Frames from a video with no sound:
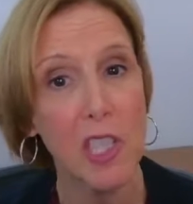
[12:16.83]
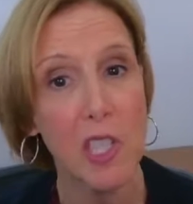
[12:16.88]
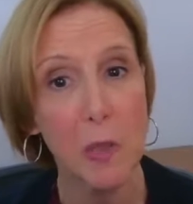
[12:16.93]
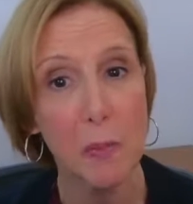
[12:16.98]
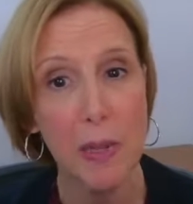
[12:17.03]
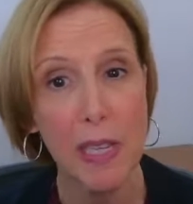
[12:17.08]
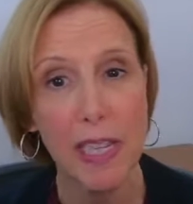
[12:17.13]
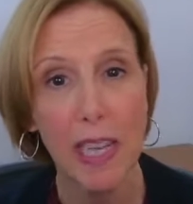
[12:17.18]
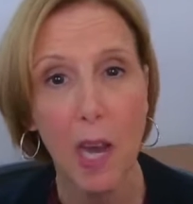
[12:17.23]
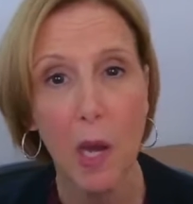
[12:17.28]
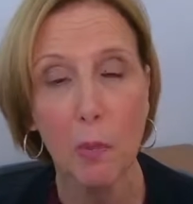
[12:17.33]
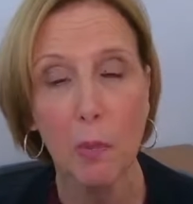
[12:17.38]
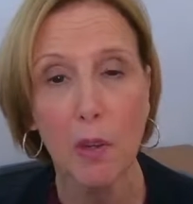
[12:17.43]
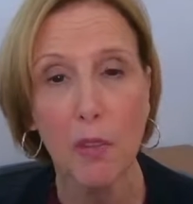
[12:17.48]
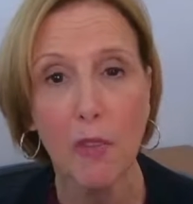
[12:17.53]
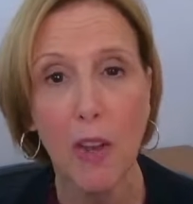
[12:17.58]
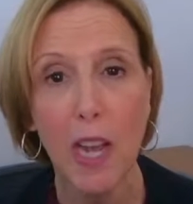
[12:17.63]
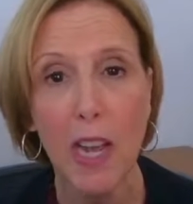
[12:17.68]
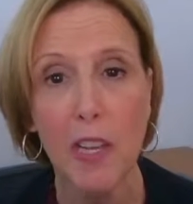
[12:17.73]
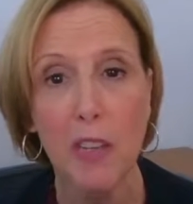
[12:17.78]
a speak out
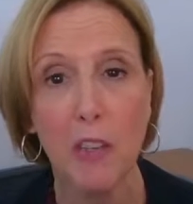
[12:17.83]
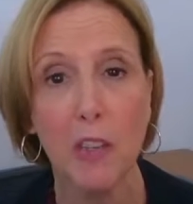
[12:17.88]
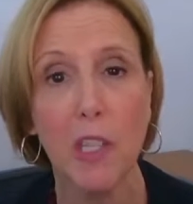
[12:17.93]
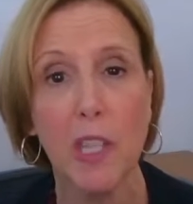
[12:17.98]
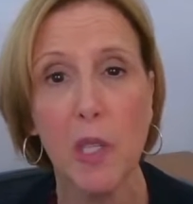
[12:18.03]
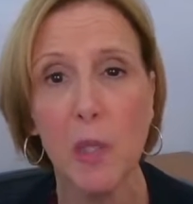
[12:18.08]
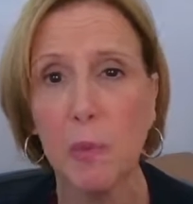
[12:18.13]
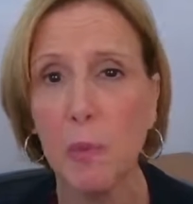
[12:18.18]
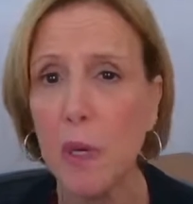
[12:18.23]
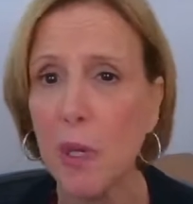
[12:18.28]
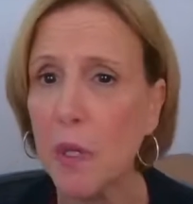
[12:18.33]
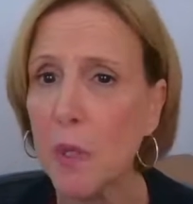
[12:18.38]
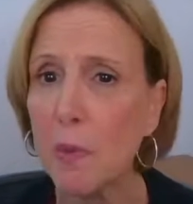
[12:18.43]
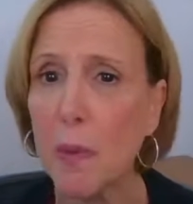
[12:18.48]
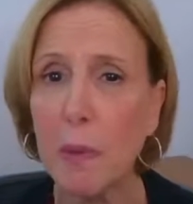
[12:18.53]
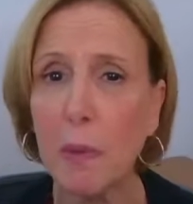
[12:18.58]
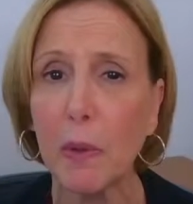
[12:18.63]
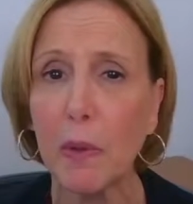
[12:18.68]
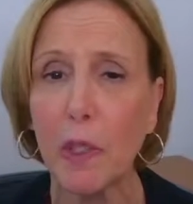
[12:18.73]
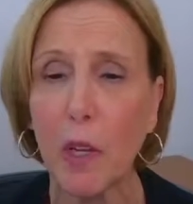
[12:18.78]
provider, because most
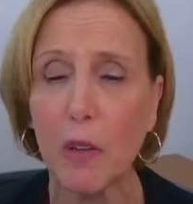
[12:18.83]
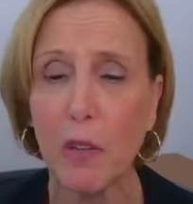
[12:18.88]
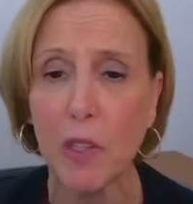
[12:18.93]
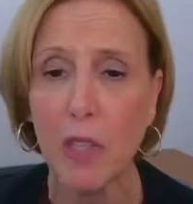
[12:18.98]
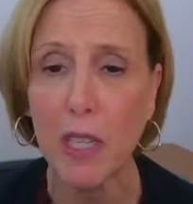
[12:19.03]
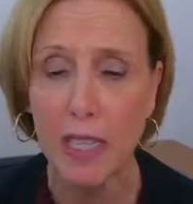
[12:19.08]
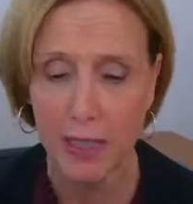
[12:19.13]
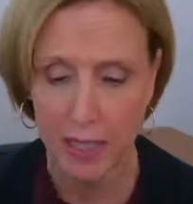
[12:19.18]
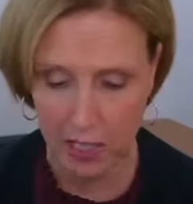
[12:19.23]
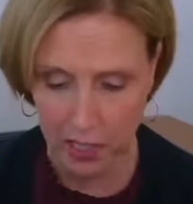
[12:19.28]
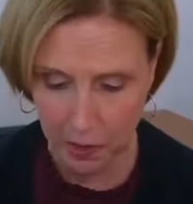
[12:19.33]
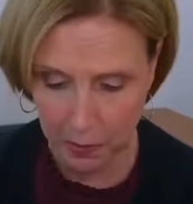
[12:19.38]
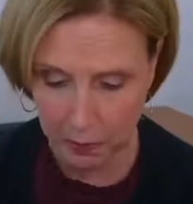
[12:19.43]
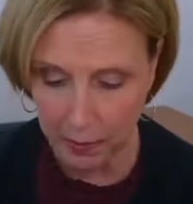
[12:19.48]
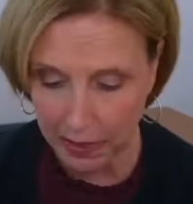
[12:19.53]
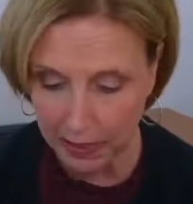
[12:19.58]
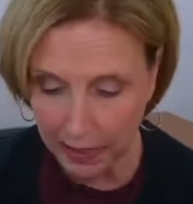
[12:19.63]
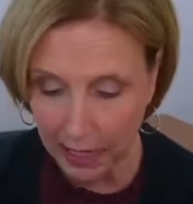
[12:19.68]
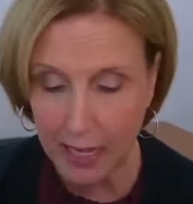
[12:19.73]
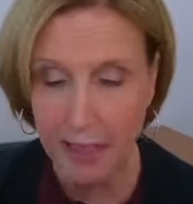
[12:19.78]
people don't need this,
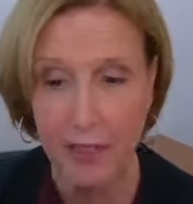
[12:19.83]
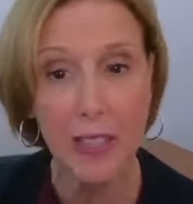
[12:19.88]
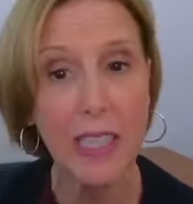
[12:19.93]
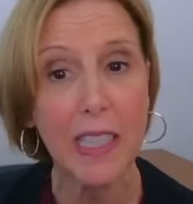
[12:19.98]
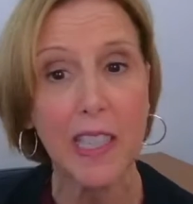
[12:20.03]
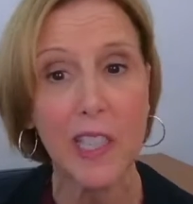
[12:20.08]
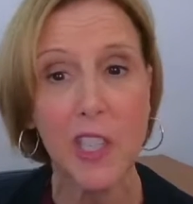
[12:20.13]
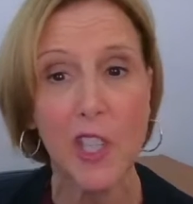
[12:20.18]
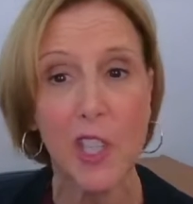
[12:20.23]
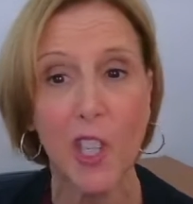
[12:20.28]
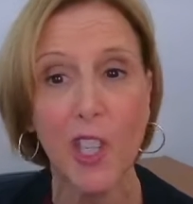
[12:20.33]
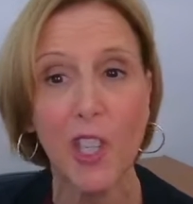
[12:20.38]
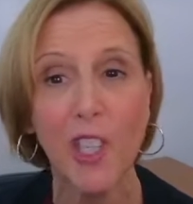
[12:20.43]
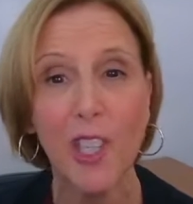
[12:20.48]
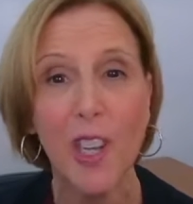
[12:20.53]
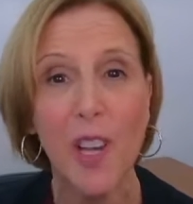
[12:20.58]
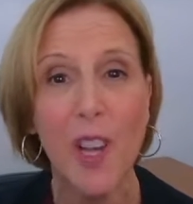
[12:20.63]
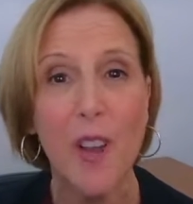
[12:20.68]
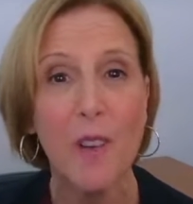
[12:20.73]
but I think it's good